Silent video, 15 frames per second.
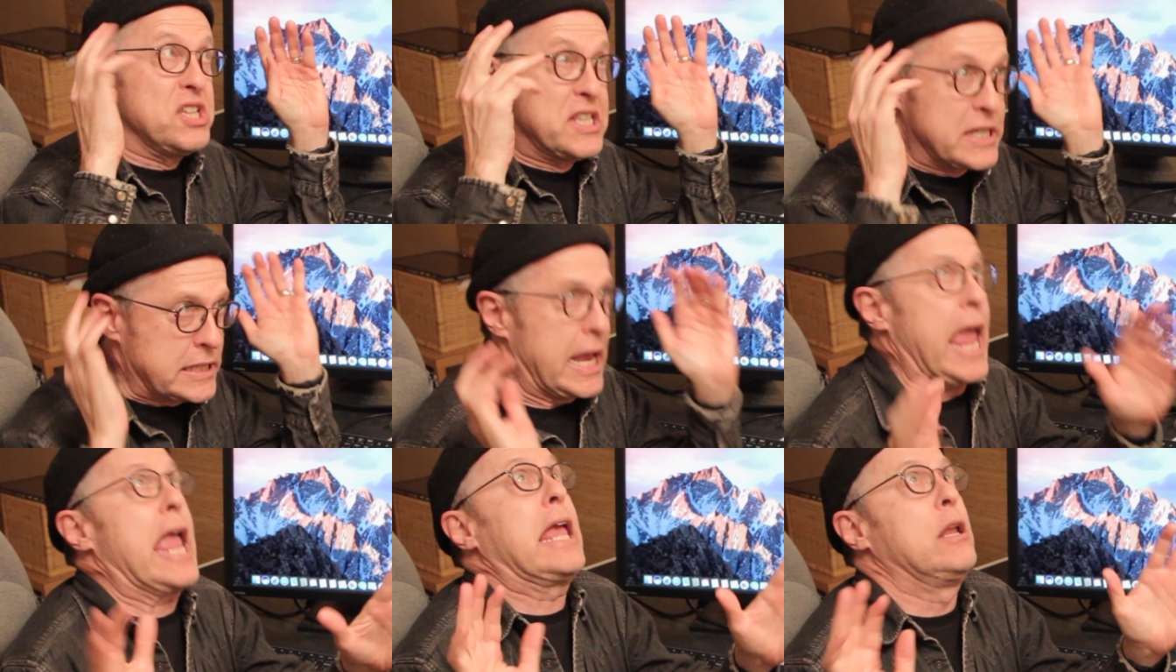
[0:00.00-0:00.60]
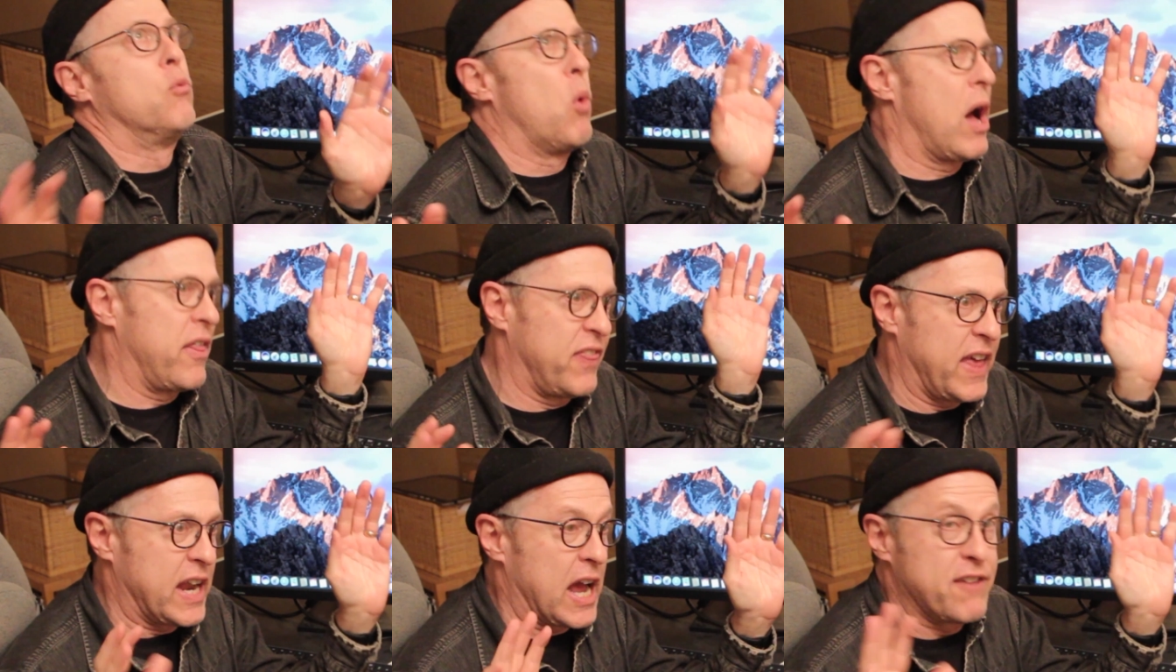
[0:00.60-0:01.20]
insane
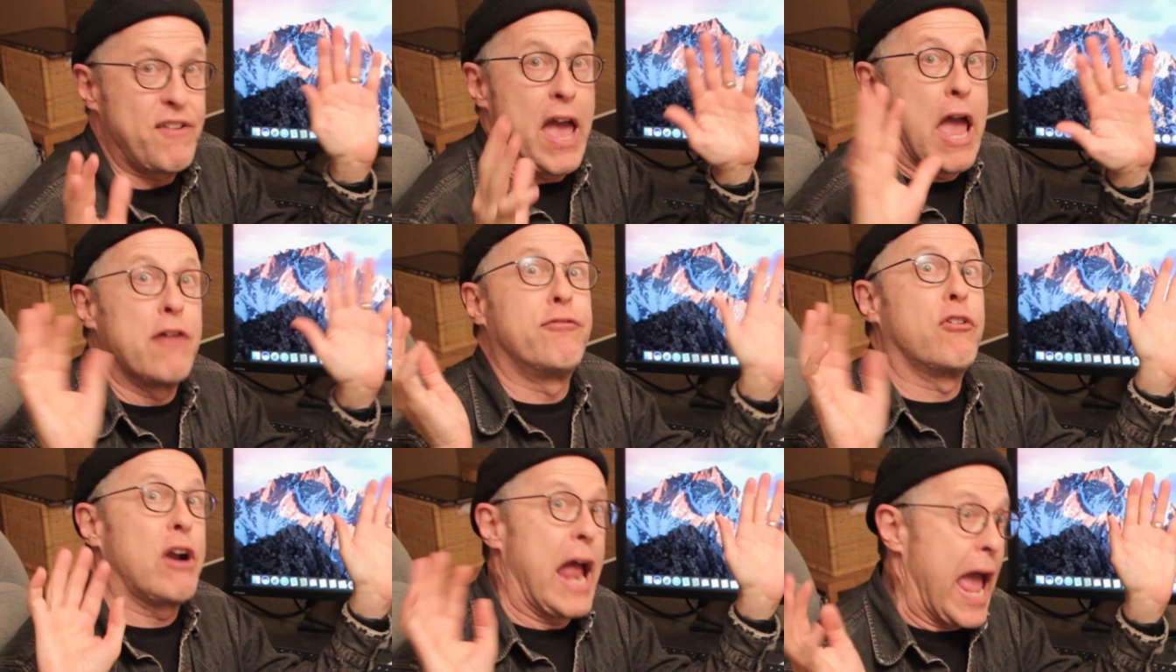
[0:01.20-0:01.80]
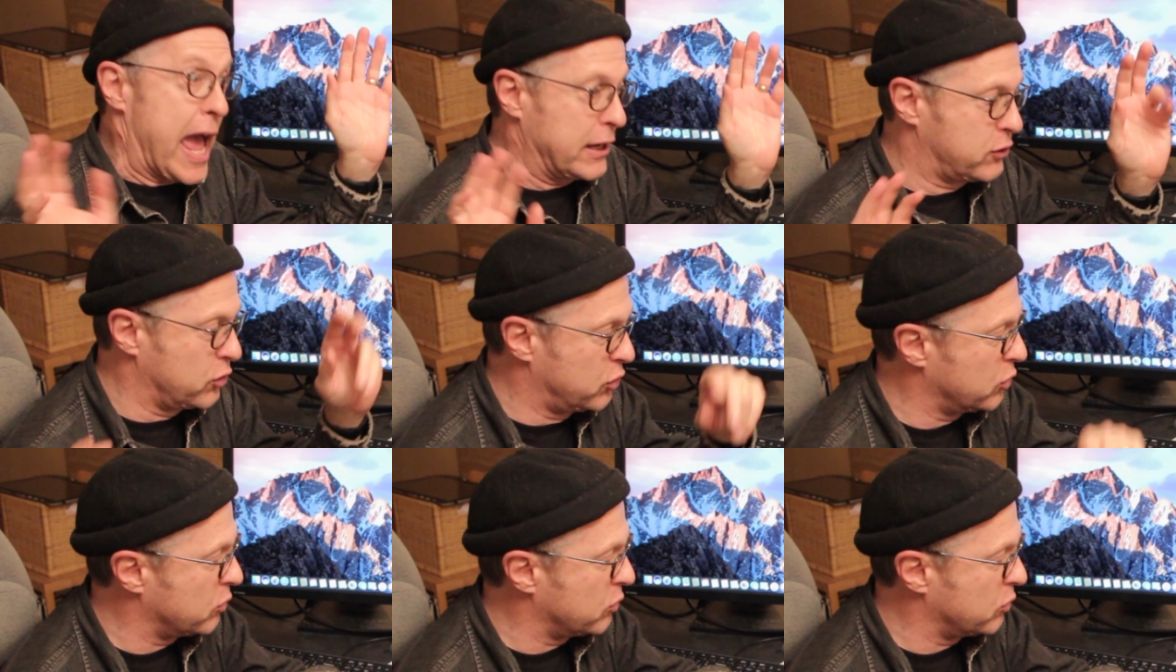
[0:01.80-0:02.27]
one that I've ever had to